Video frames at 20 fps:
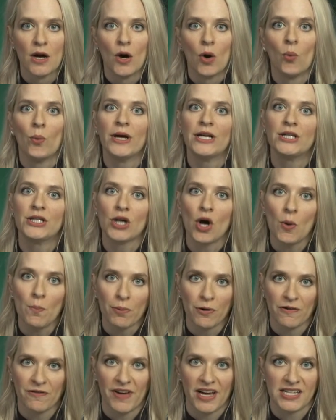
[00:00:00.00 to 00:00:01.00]
we don't
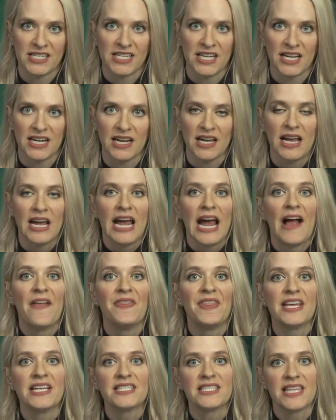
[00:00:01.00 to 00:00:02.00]
prevent it. And
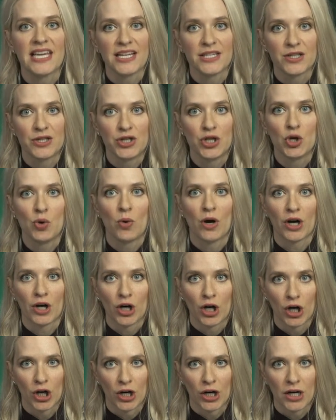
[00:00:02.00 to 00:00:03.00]
these things do
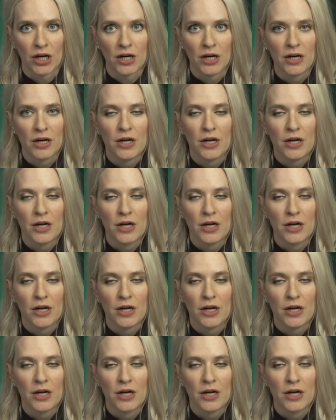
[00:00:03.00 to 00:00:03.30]
occur.